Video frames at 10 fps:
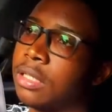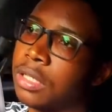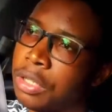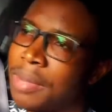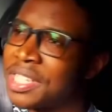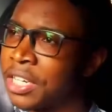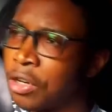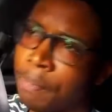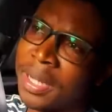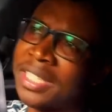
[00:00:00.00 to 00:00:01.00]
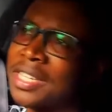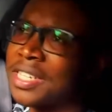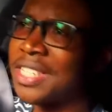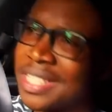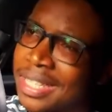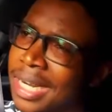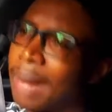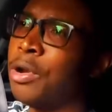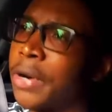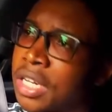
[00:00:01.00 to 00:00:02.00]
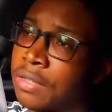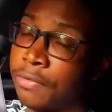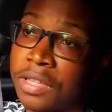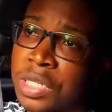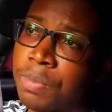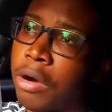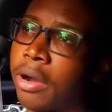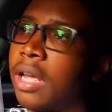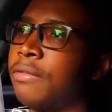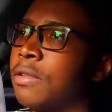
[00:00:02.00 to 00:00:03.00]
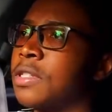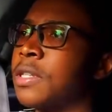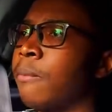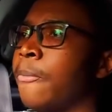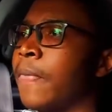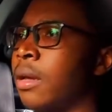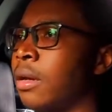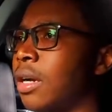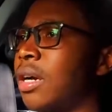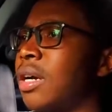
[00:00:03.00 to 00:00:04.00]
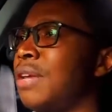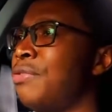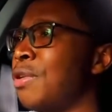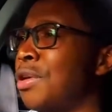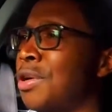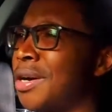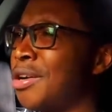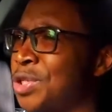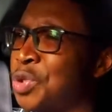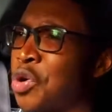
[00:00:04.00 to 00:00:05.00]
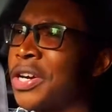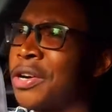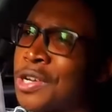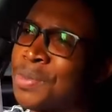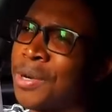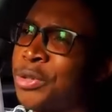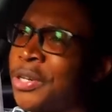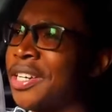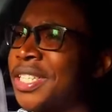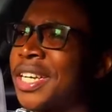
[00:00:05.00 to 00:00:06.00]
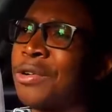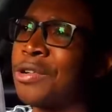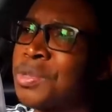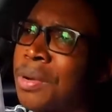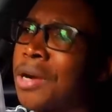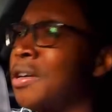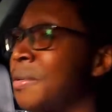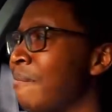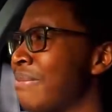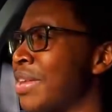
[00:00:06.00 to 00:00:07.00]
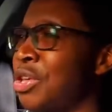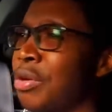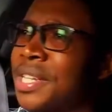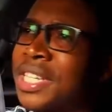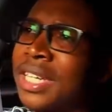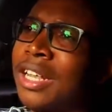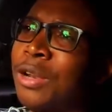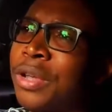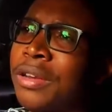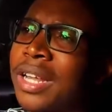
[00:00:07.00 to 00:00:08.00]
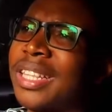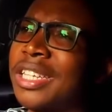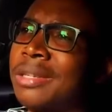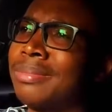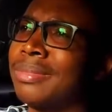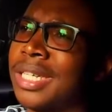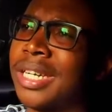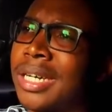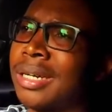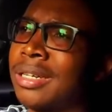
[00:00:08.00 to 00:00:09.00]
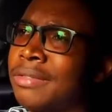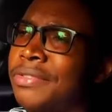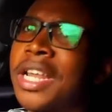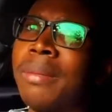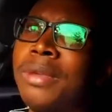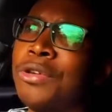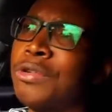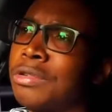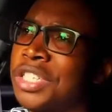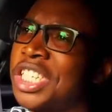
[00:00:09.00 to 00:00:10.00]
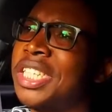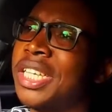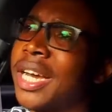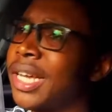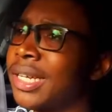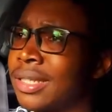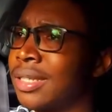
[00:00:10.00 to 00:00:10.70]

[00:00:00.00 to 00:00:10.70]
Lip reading: your basic competitors are just the WRX for these power levels. If you're around 200 horsepower, 210 horsepower, you're basically looking at the VW GTI.